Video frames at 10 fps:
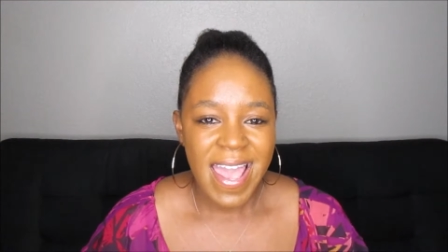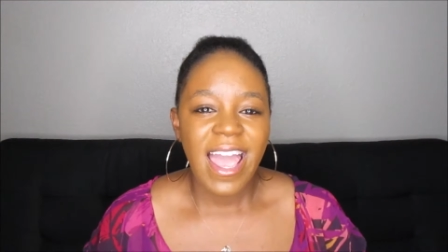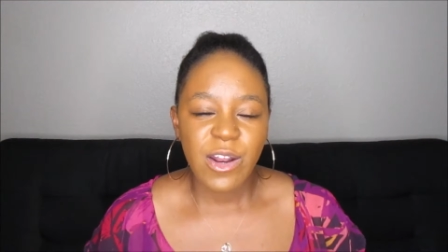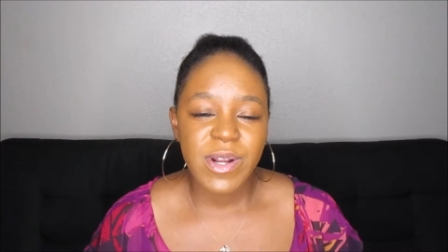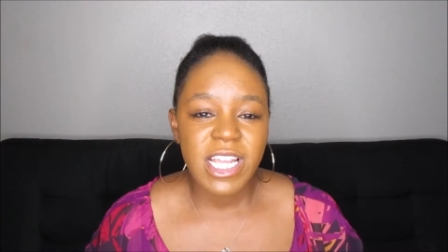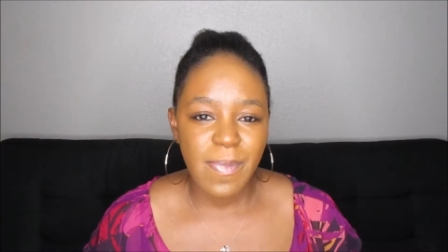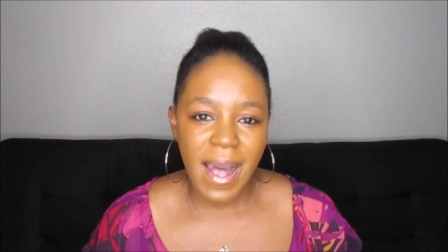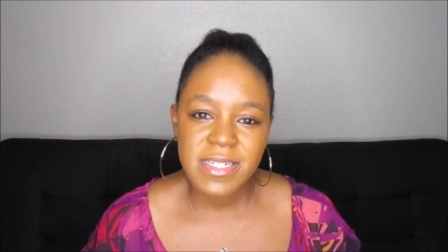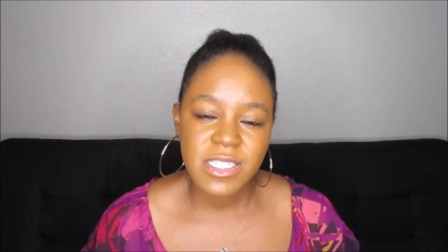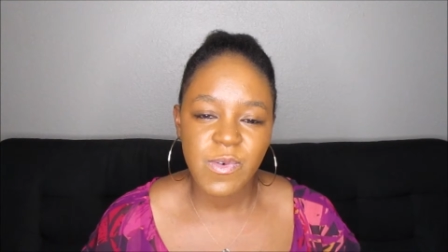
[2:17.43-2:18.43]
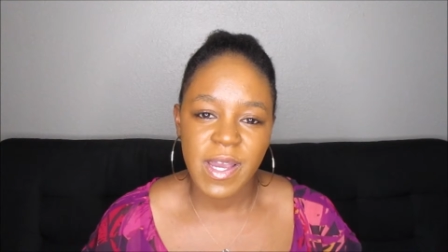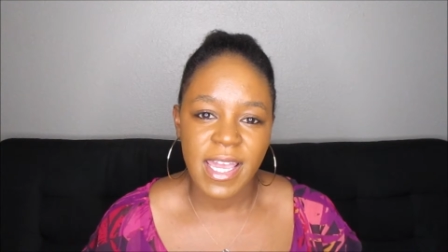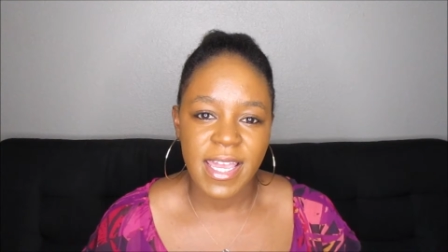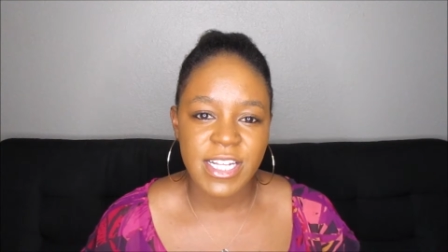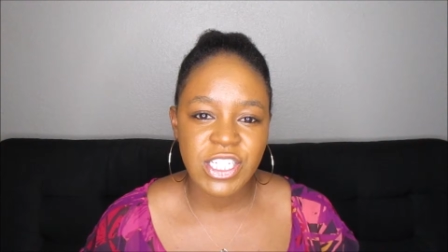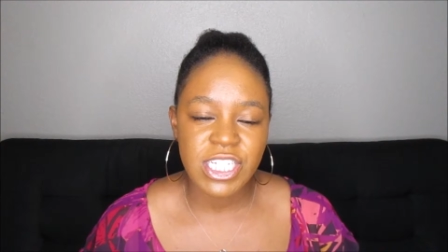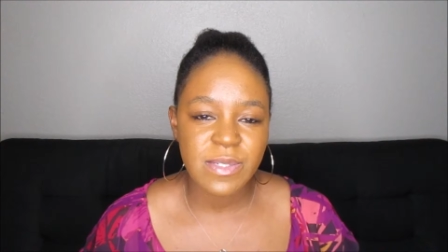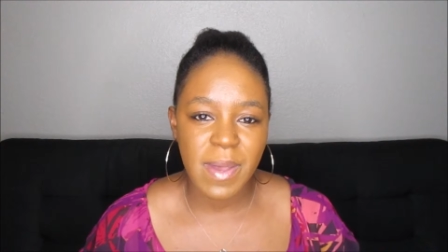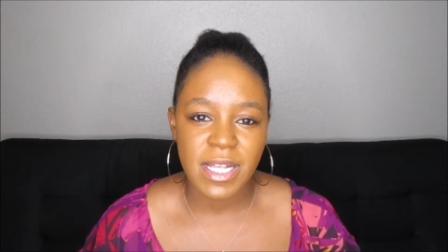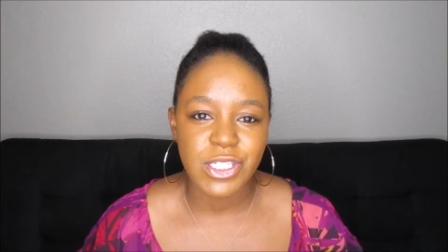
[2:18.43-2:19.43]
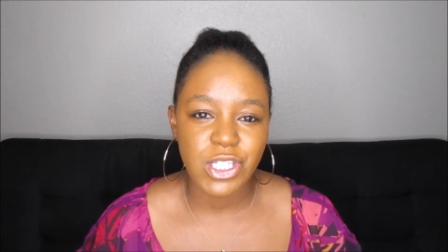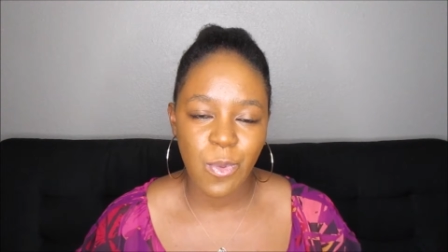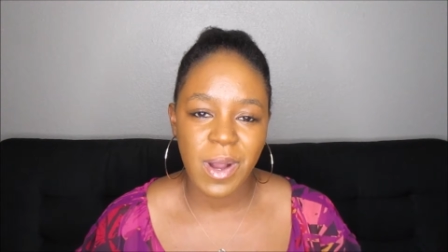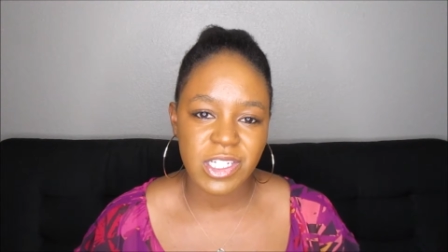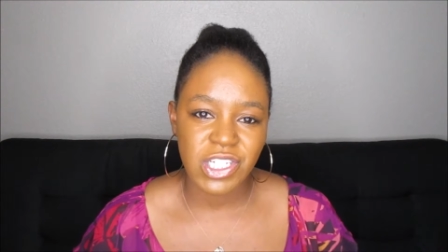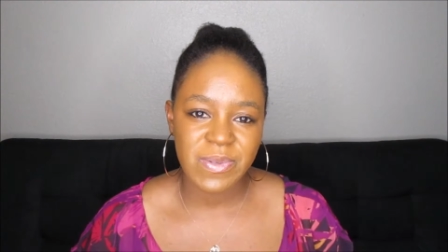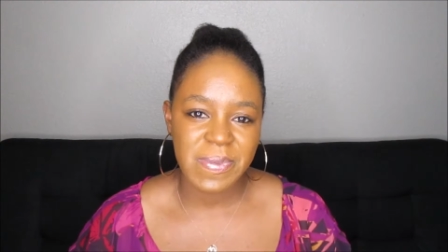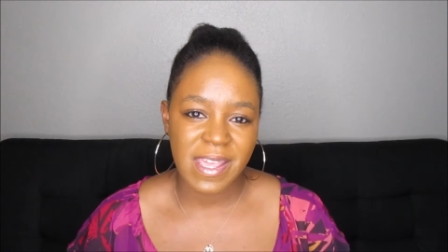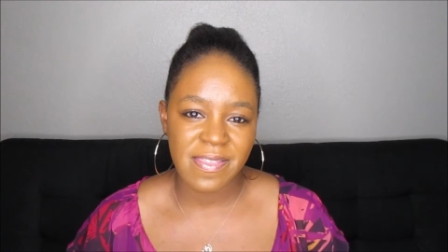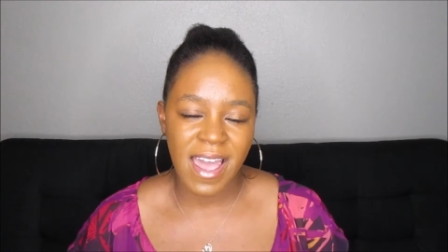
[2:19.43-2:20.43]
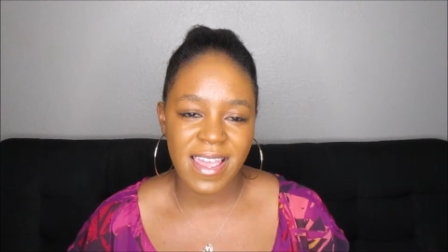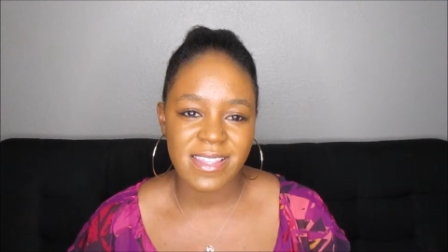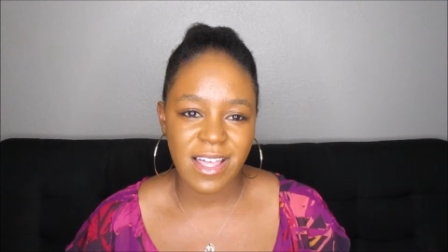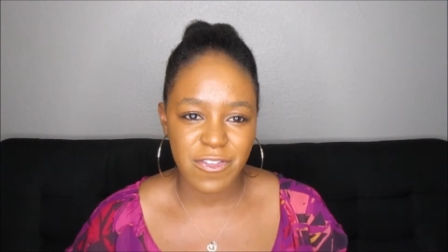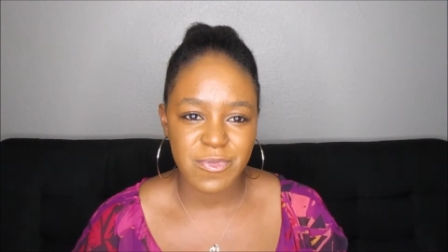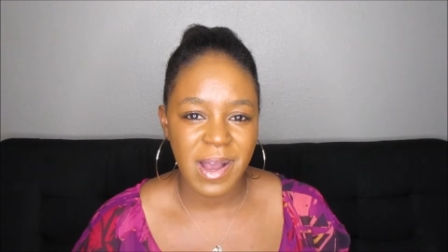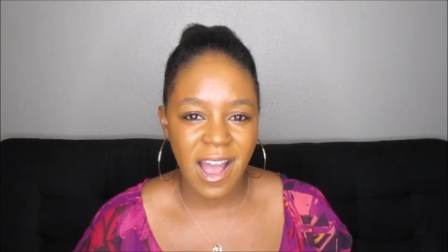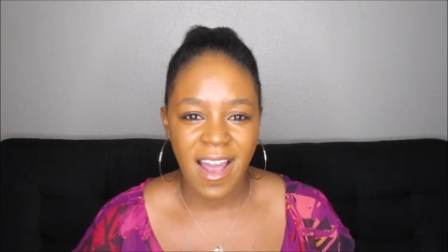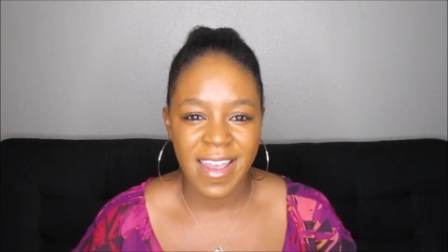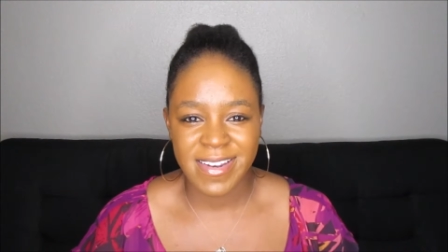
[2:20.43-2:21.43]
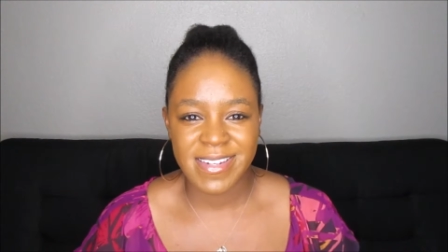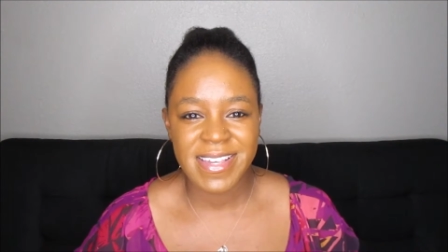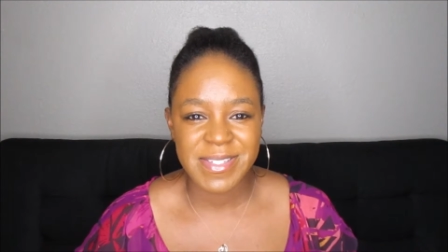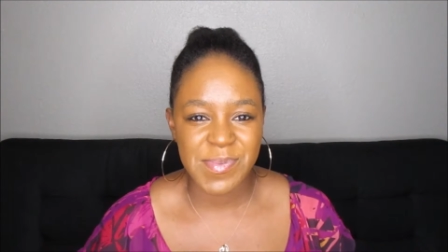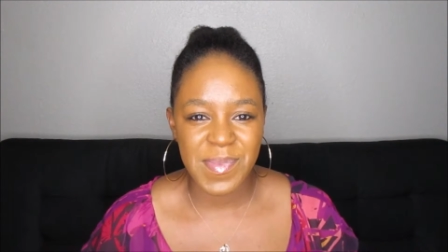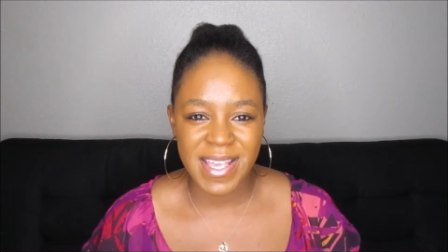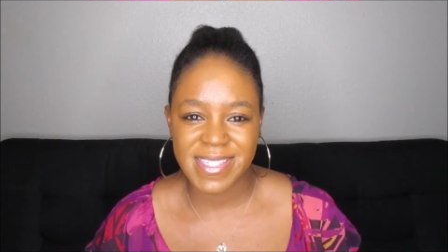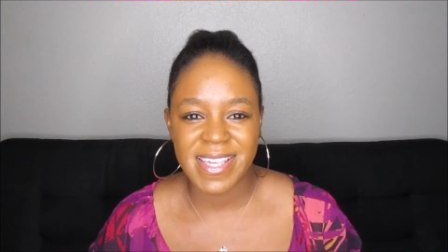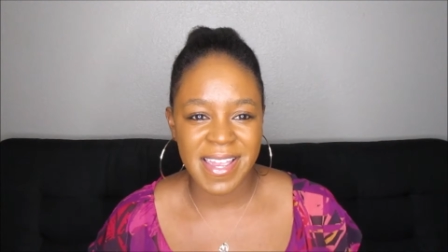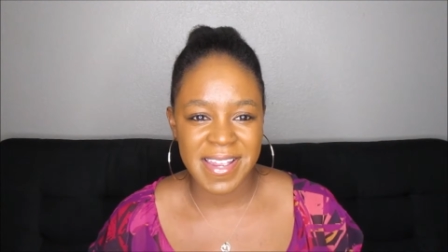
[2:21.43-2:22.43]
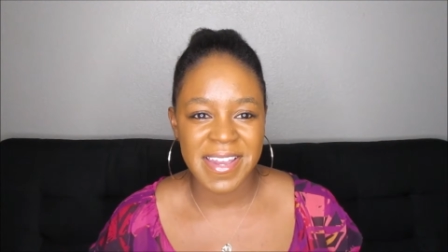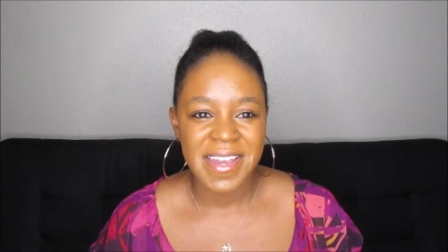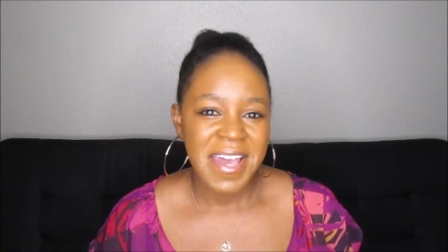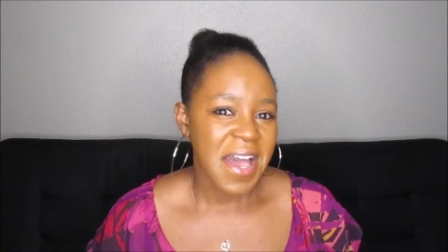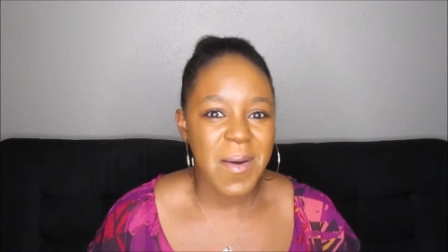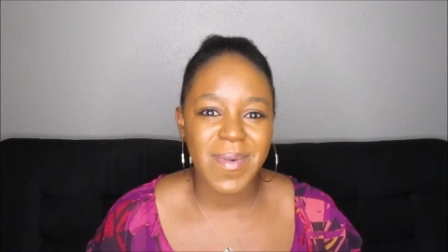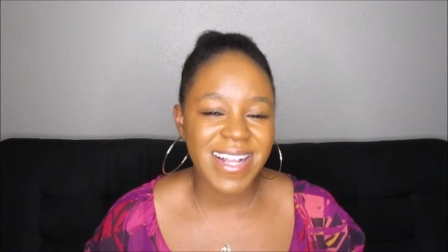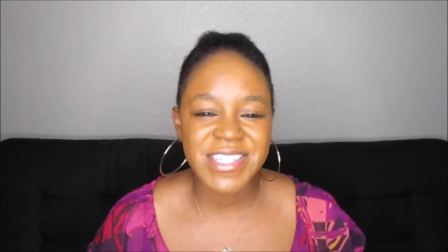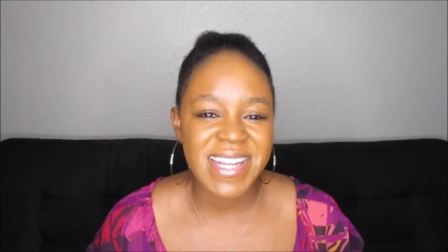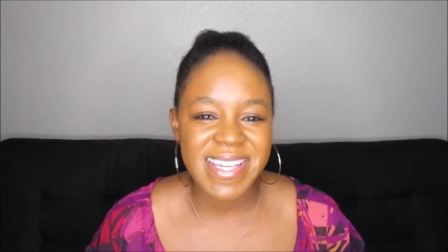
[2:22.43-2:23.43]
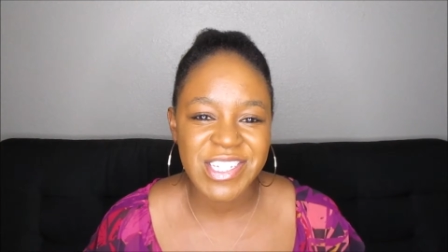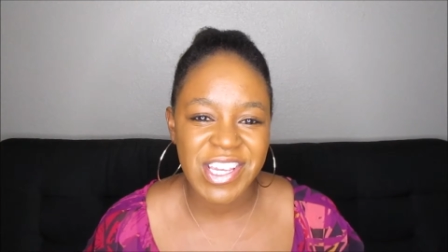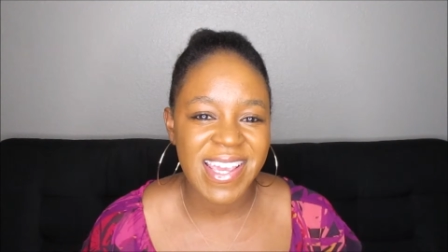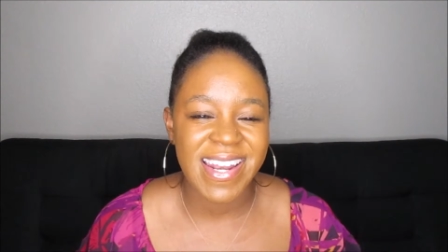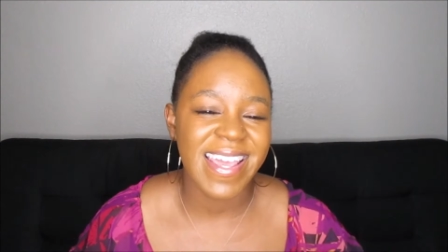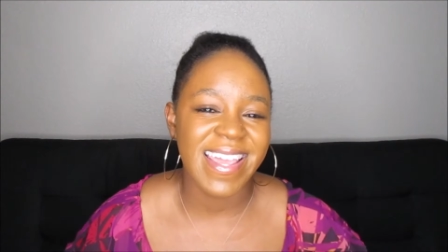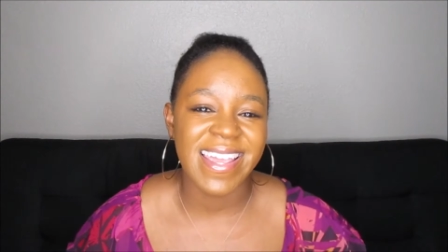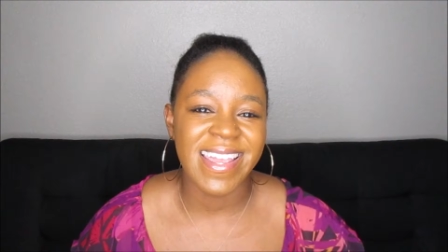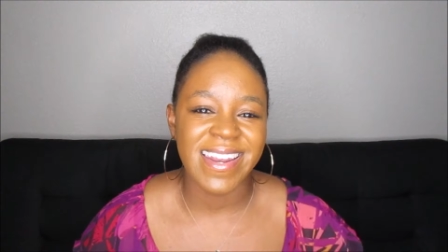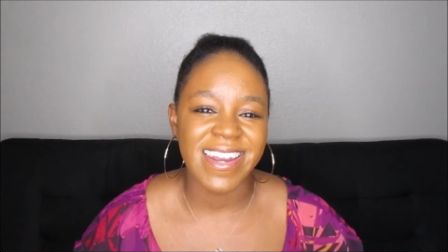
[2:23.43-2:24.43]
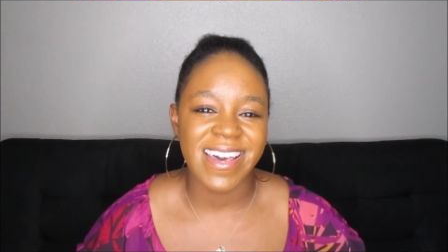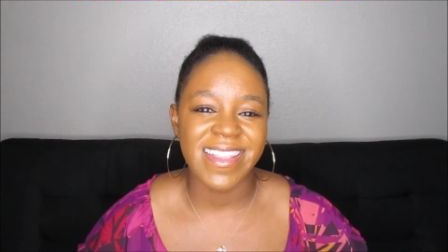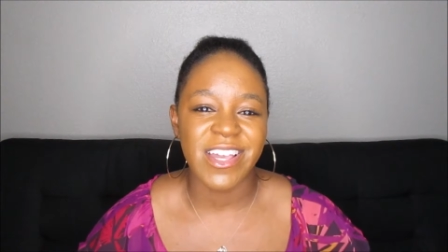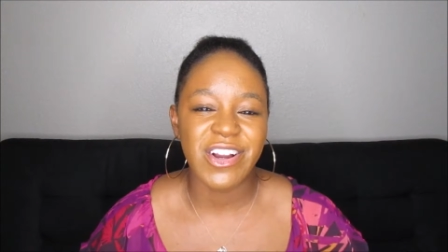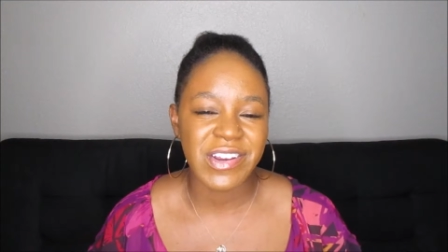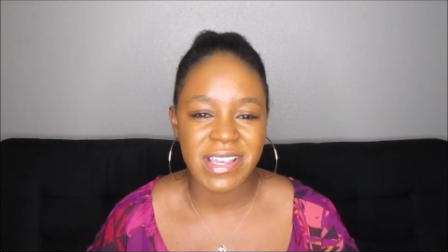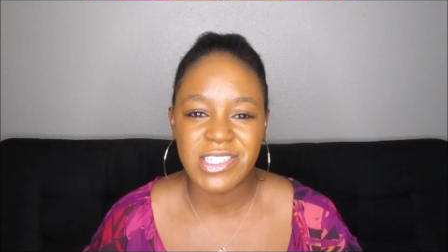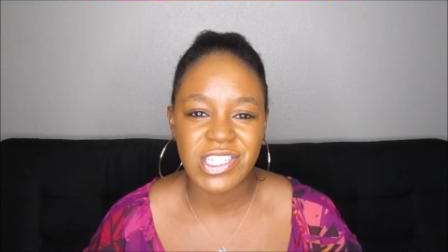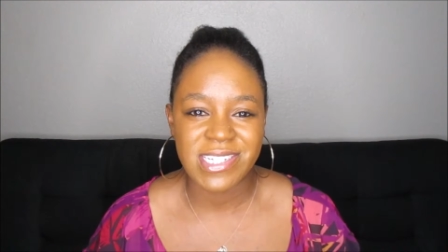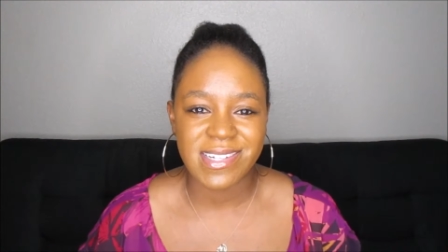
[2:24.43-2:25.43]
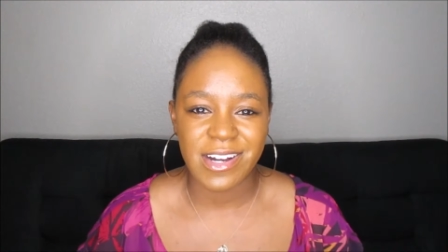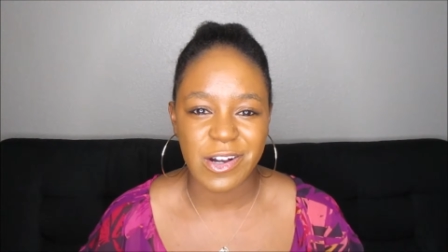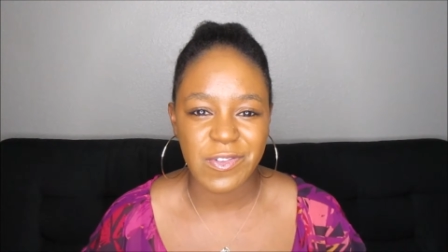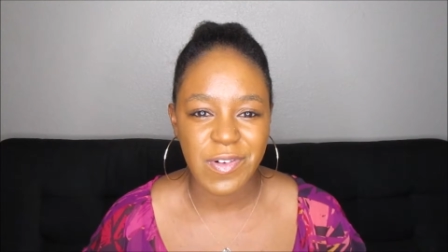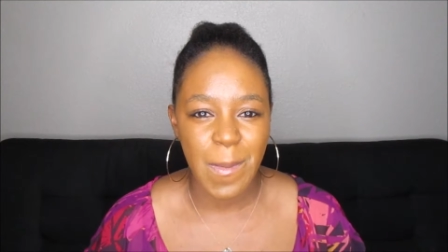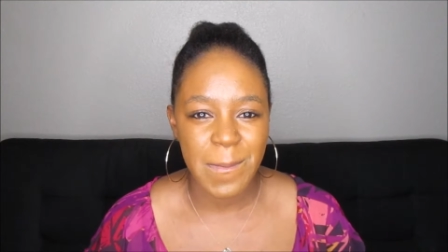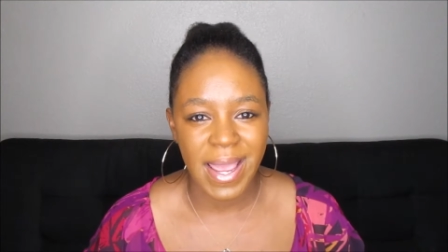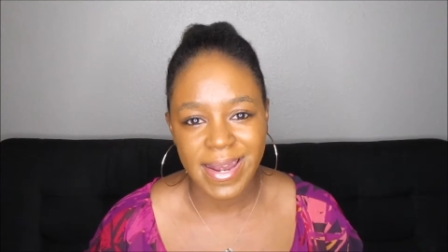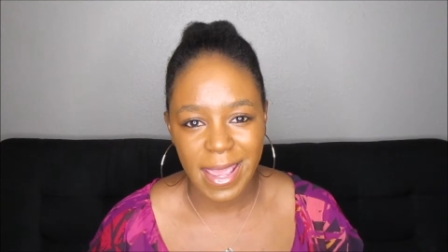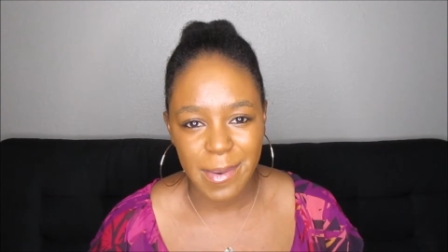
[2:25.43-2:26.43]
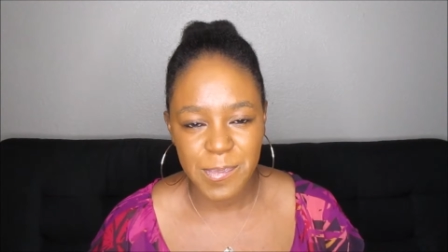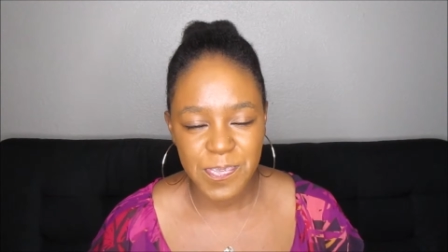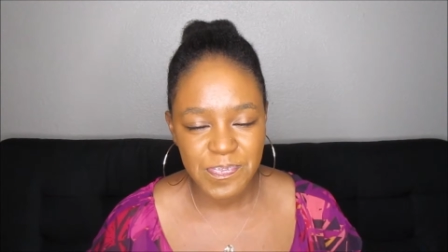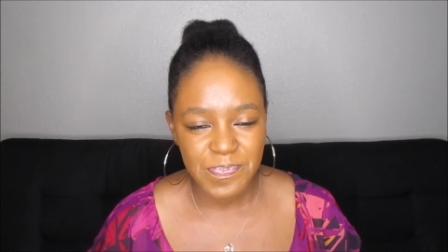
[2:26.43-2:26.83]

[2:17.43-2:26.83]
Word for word: And when he passed away, it just meant so much to me that he left behind his amazing imagination in the creation of my name.